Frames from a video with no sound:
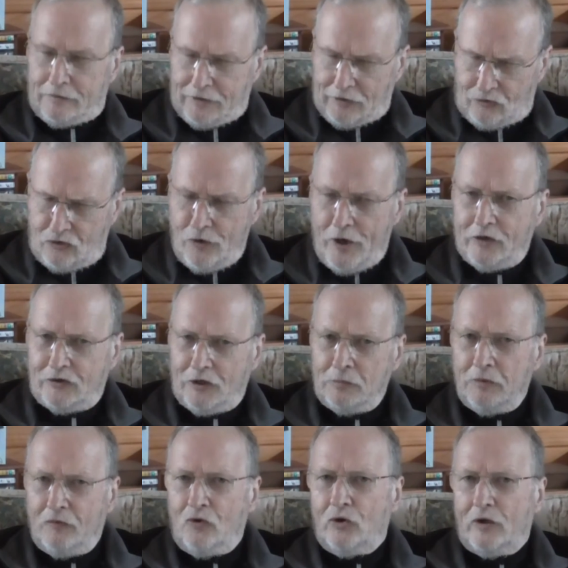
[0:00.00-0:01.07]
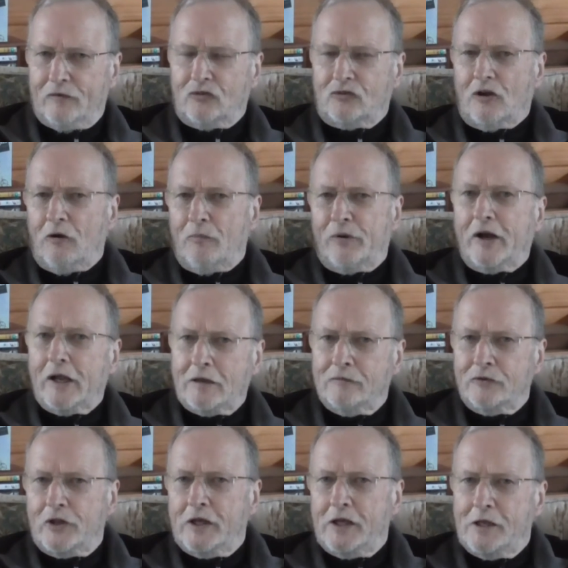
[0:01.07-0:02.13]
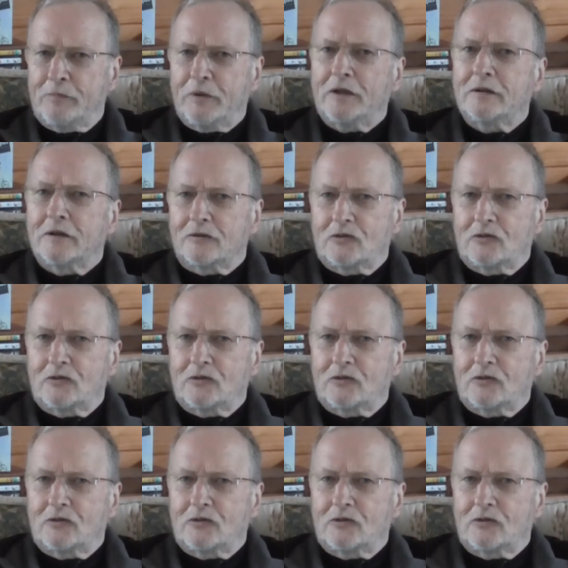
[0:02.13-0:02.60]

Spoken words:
That's 218 before you have to start braking with the hairpin